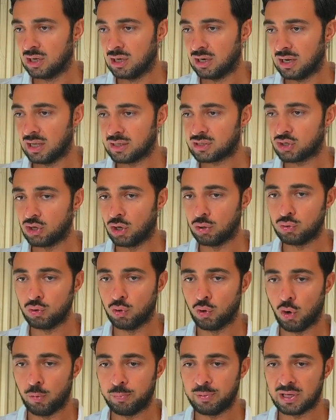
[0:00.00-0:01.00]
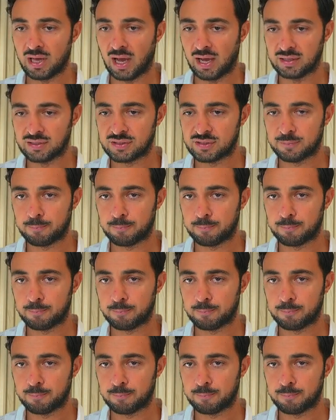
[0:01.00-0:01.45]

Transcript: Let's go to Hoppy, guys.